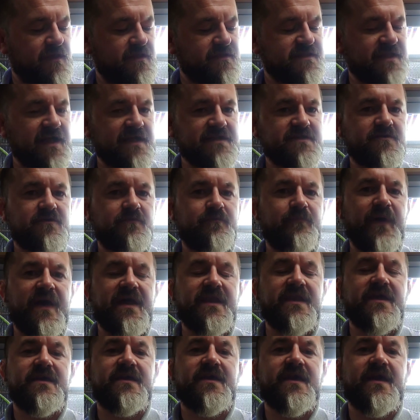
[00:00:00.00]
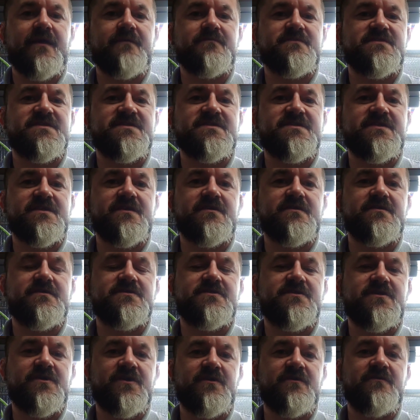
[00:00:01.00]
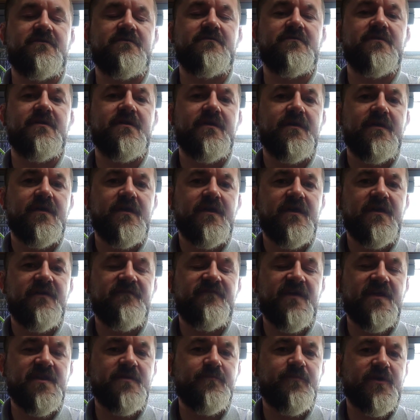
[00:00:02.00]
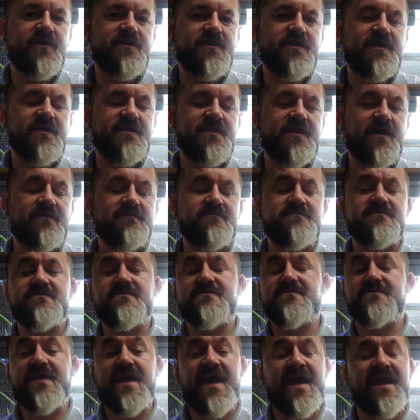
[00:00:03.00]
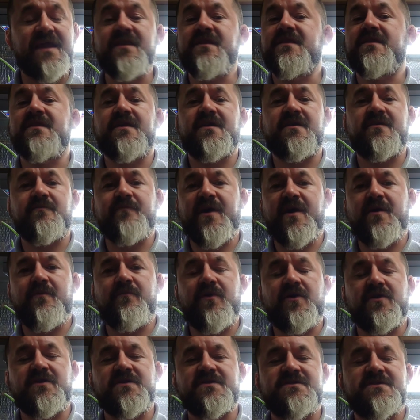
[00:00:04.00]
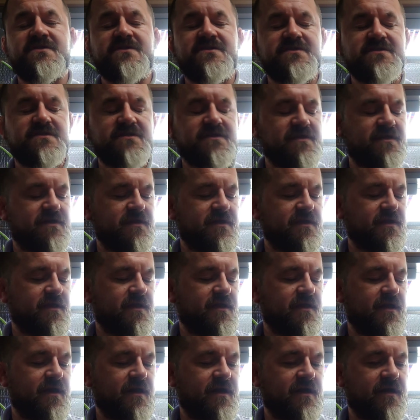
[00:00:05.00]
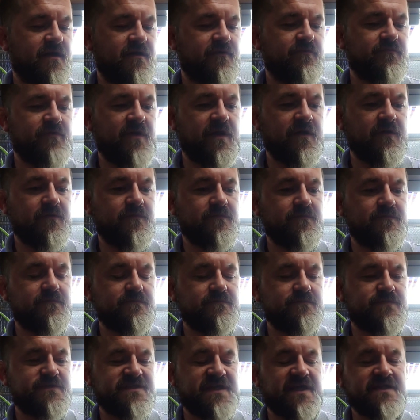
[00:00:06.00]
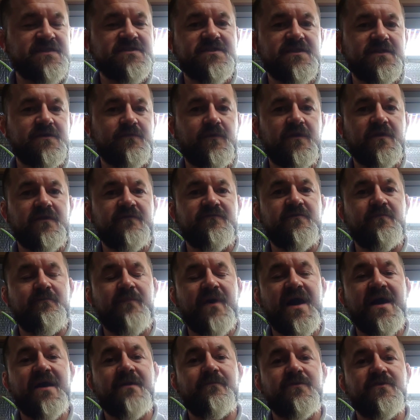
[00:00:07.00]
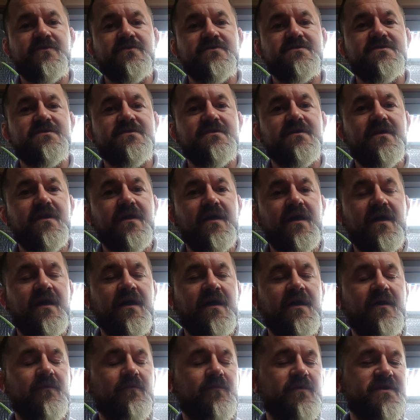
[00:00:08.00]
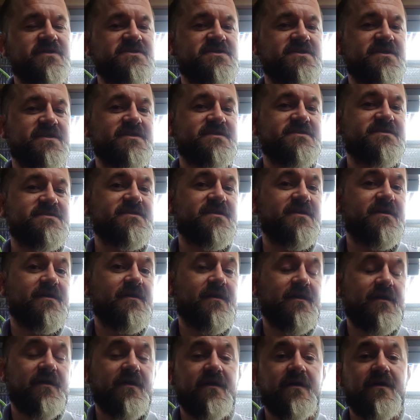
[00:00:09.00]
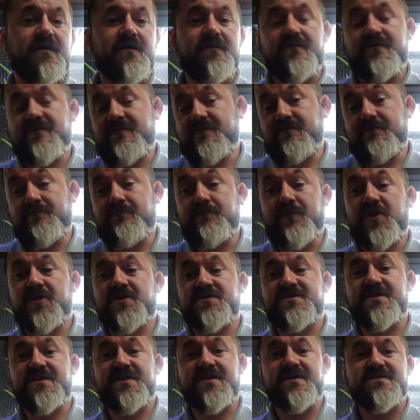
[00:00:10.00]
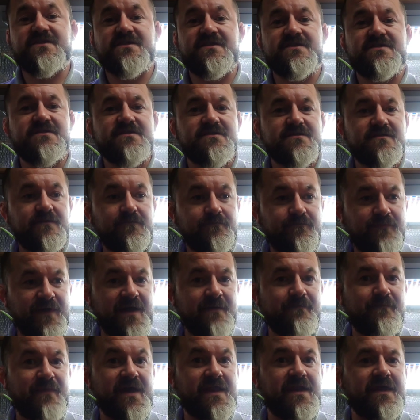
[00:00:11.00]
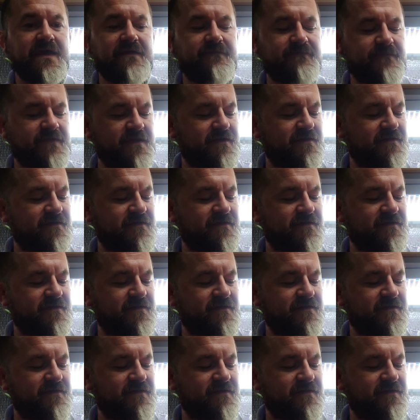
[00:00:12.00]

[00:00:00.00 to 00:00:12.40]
Daniel Bennett came to see us, who, if anybody knows anything about monitors, wrote potentially one of the Bibles, which is Monitor Lizards by Bennett.